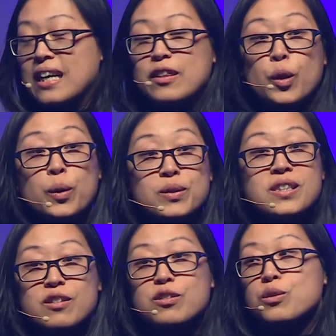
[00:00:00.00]
And those are
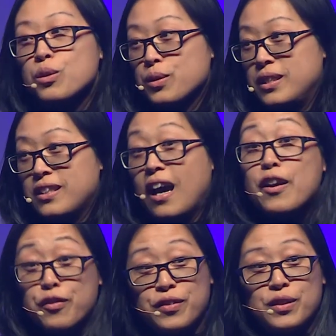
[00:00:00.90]
the stories I
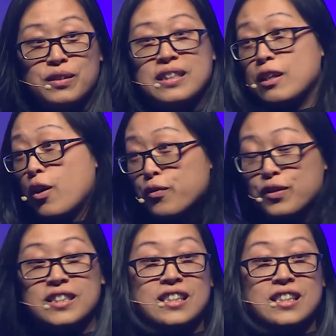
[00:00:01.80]
feel in conferences